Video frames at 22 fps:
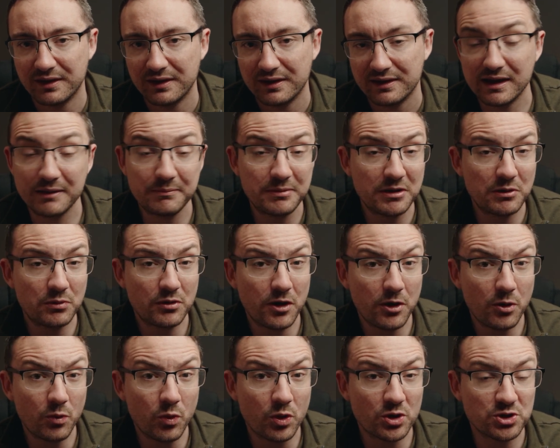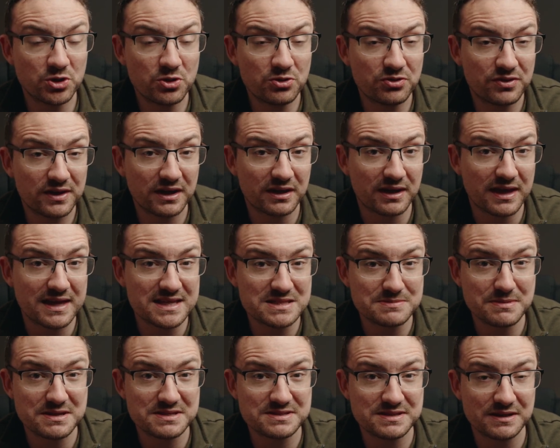Let me know what you think is
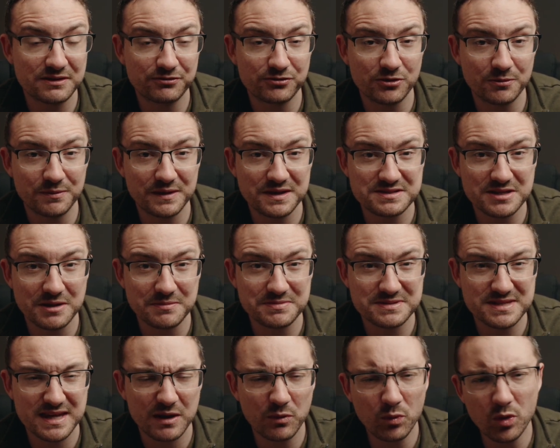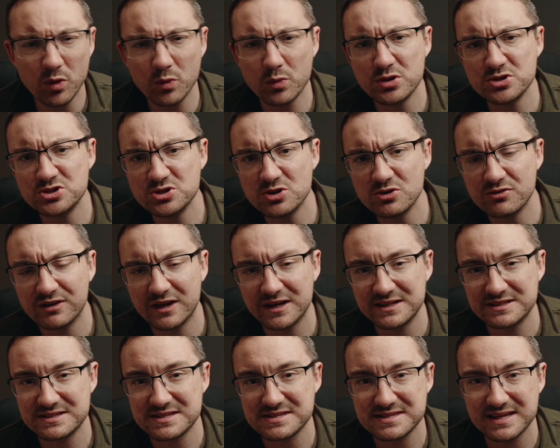missing from this update. What would you have
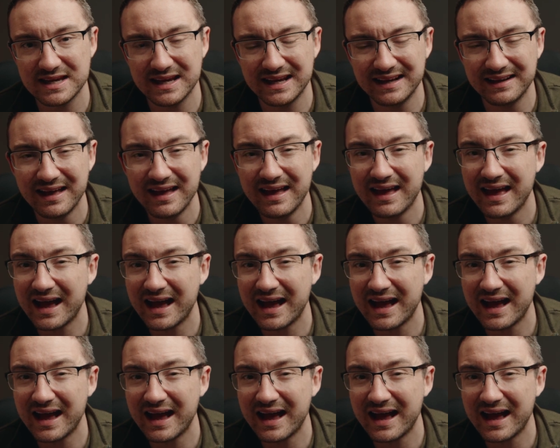liked to seen?